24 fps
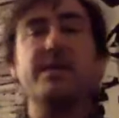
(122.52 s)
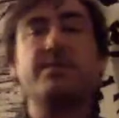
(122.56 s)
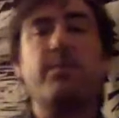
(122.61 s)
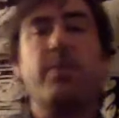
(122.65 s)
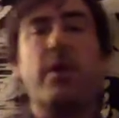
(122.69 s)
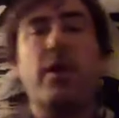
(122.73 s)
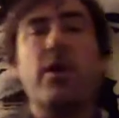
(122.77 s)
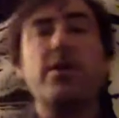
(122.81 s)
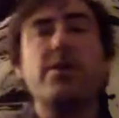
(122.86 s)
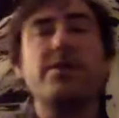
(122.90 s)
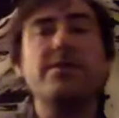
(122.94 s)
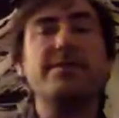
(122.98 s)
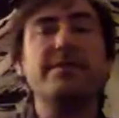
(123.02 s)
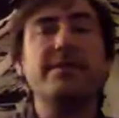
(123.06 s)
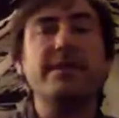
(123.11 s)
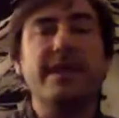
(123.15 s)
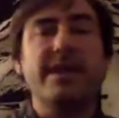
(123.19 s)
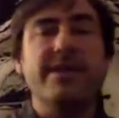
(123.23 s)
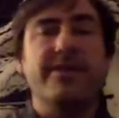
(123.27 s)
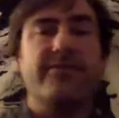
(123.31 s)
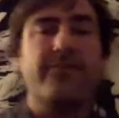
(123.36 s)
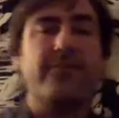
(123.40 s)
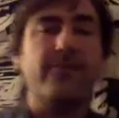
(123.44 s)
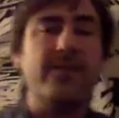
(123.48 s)
pardon
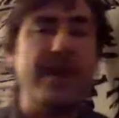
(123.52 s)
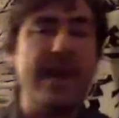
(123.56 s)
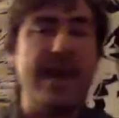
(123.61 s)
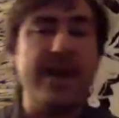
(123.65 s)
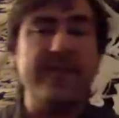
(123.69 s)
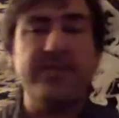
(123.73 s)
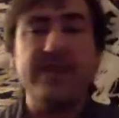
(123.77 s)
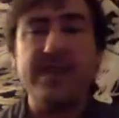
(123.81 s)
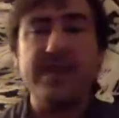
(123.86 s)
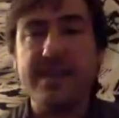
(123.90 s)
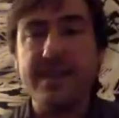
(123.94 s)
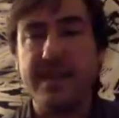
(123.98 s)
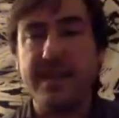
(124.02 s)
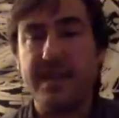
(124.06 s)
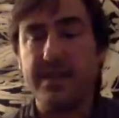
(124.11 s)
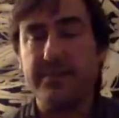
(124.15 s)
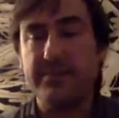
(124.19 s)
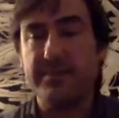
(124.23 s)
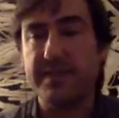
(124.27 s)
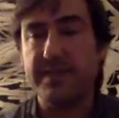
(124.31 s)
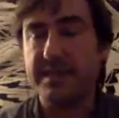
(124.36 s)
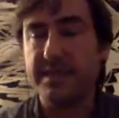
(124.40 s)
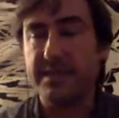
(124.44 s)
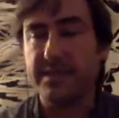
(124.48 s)
if we have any
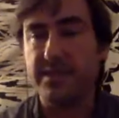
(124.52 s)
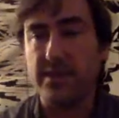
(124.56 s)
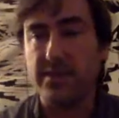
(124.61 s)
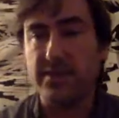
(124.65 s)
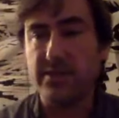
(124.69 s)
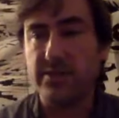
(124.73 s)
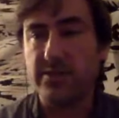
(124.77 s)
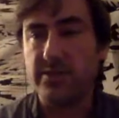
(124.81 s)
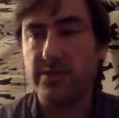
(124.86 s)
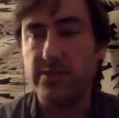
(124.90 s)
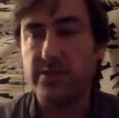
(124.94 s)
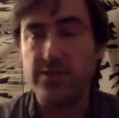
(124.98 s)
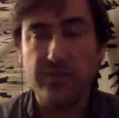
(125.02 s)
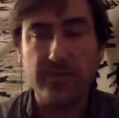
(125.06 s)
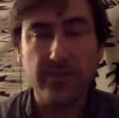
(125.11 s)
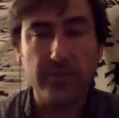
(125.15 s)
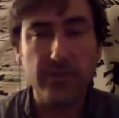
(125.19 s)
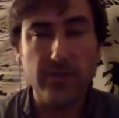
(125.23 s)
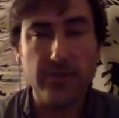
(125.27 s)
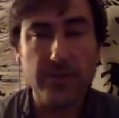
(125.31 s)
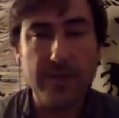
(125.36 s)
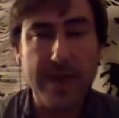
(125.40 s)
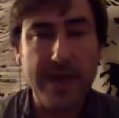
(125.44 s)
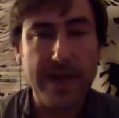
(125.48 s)
hiccups. This is also a new
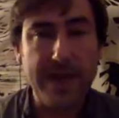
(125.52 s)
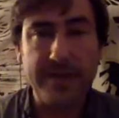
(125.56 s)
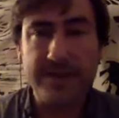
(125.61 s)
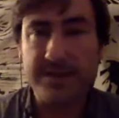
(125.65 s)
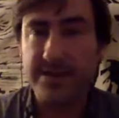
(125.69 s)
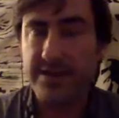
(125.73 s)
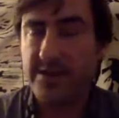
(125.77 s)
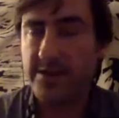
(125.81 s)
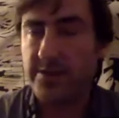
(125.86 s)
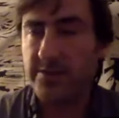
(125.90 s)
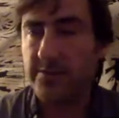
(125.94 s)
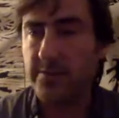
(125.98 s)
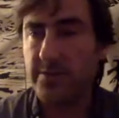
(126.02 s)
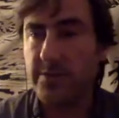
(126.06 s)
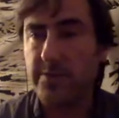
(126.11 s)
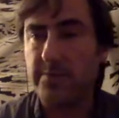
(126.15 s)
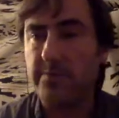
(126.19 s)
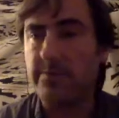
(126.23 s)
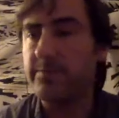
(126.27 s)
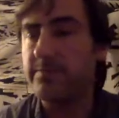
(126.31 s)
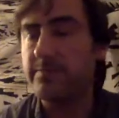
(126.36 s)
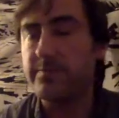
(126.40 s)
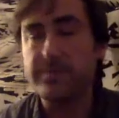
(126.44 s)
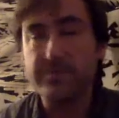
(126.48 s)
format.
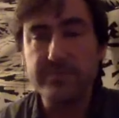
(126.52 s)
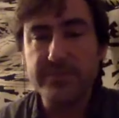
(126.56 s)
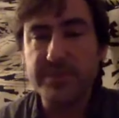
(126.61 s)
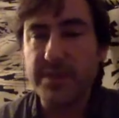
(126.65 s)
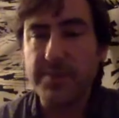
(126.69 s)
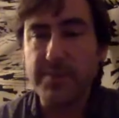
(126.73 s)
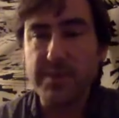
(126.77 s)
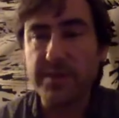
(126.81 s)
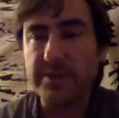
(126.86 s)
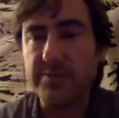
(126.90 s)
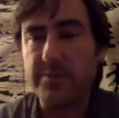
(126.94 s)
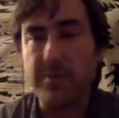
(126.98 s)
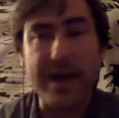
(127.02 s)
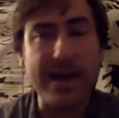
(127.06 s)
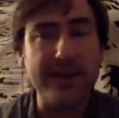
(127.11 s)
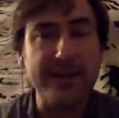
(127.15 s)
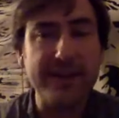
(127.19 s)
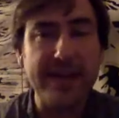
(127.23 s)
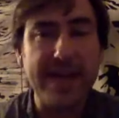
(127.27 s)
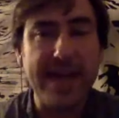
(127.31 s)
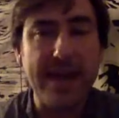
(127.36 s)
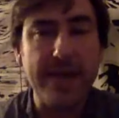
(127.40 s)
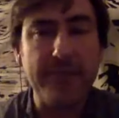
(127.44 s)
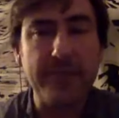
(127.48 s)
Something's bound
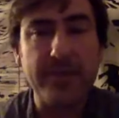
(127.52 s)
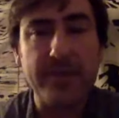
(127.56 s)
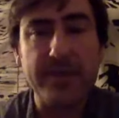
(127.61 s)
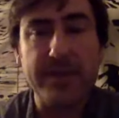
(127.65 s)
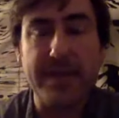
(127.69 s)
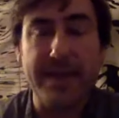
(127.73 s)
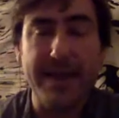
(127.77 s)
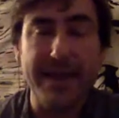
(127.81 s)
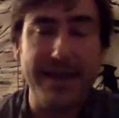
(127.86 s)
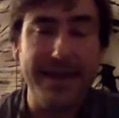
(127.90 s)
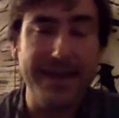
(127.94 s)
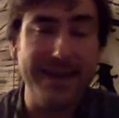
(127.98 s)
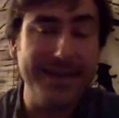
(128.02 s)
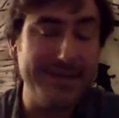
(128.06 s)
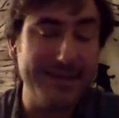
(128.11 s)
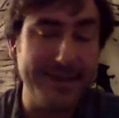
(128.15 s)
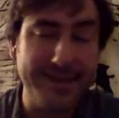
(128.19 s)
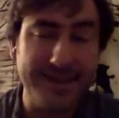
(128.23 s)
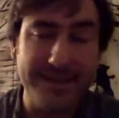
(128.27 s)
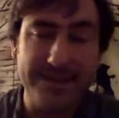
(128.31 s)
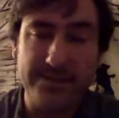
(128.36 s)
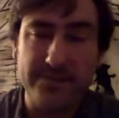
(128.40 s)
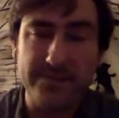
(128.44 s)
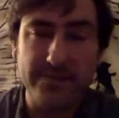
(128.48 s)
to happen, and
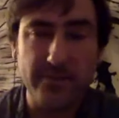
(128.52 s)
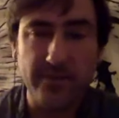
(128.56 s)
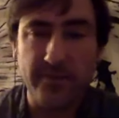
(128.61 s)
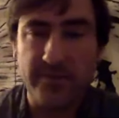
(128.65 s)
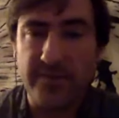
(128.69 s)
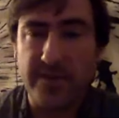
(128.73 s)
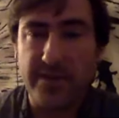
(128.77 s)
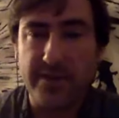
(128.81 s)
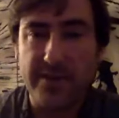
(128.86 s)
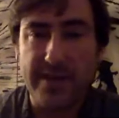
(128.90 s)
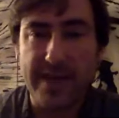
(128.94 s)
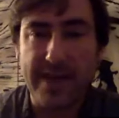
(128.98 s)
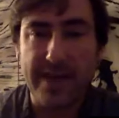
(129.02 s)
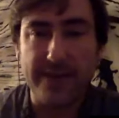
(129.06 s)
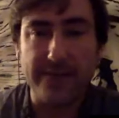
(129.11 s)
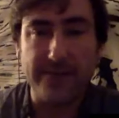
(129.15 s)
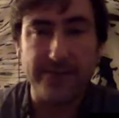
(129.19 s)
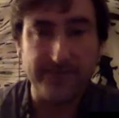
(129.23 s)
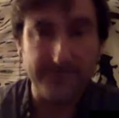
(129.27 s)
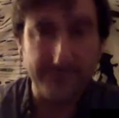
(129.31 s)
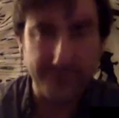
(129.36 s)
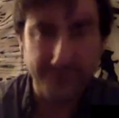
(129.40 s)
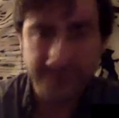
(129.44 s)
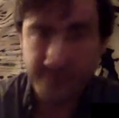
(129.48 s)
we'll figure it out.
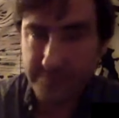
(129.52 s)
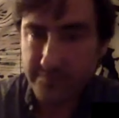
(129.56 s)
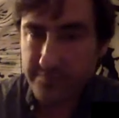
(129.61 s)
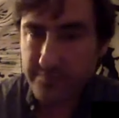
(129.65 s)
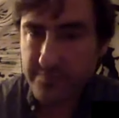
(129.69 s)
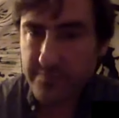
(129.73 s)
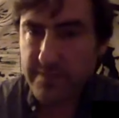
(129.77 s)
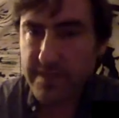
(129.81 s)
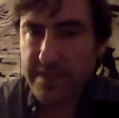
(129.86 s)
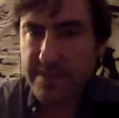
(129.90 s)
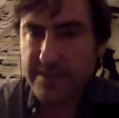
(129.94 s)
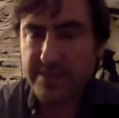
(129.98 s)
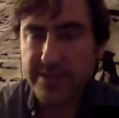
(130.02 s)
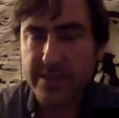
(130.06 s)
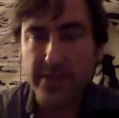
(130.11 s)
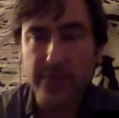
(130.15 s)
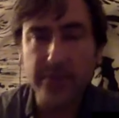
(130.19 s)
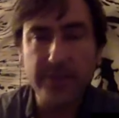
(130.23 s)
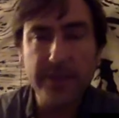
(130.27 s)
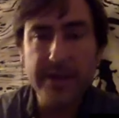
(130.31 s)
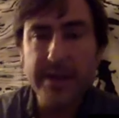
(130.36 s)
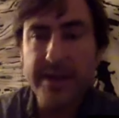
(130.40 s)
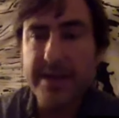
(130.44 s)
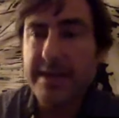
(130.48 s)

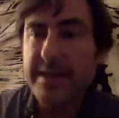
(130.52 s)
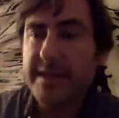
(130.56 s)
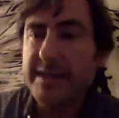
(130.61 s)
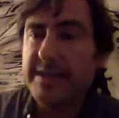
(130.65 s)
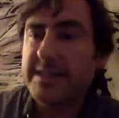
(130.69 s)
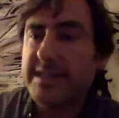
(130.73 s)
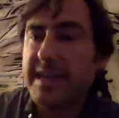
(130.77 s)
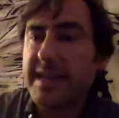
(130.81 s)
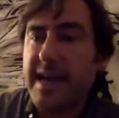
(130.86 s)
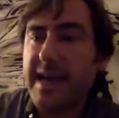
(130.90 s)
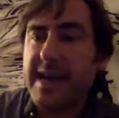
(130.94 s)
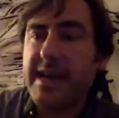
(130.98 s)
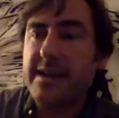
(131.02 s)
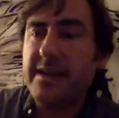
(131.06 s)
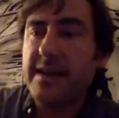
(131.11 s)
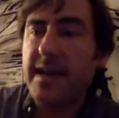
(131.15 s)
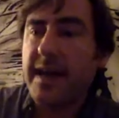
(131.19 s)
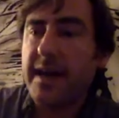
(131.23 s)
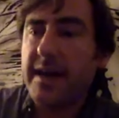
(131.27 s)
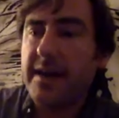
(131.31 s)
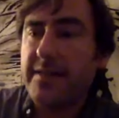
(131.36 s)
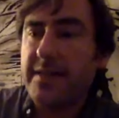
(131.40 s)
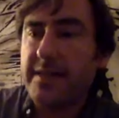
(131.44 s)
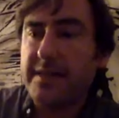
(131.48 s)
So tonight,
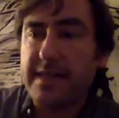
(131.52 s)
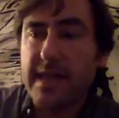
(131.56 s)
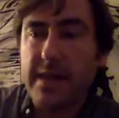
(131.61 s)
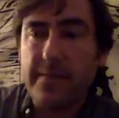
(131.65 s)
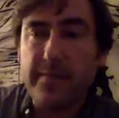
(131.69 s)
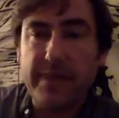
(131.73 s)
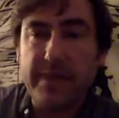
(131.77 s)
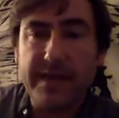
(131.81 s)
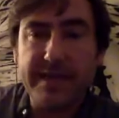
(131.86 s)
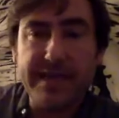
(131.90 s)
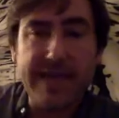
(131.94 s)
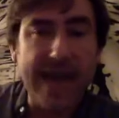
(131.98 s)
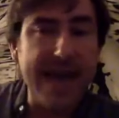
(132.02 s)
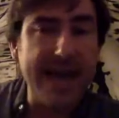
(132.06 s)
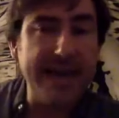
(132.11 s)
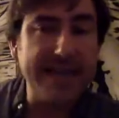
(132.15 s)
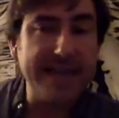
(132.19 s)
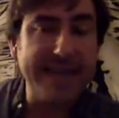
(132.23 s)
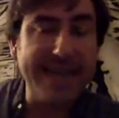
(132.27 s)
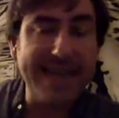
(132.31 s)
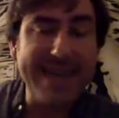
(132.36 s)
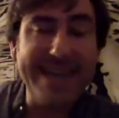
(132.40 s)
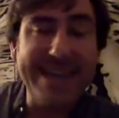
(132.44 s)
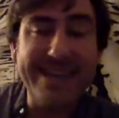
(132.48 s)
the topic is
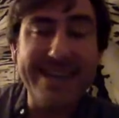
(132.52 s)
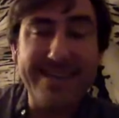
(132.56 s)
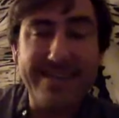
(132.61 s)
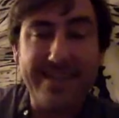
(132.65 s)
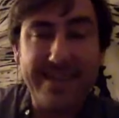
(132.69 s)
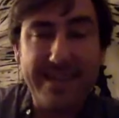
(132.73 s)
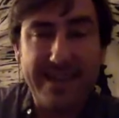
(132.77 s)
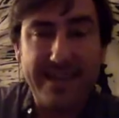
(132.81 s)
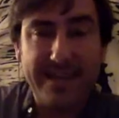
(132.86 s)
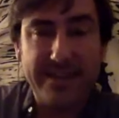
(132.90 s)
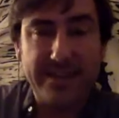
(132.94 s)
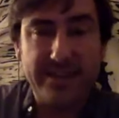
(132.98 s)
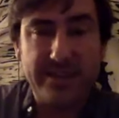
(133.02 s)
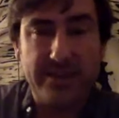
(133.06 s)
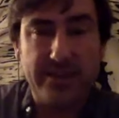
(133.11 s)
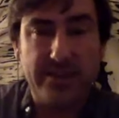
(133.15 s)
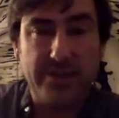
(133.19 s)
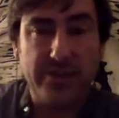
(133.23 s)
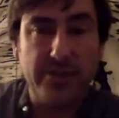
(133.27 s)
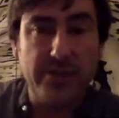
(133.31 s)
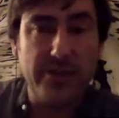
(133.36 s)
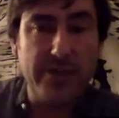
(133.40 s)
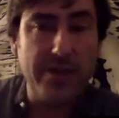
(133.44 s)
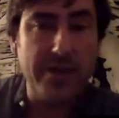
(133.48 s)
Ask Anything.
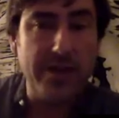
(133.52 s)
So,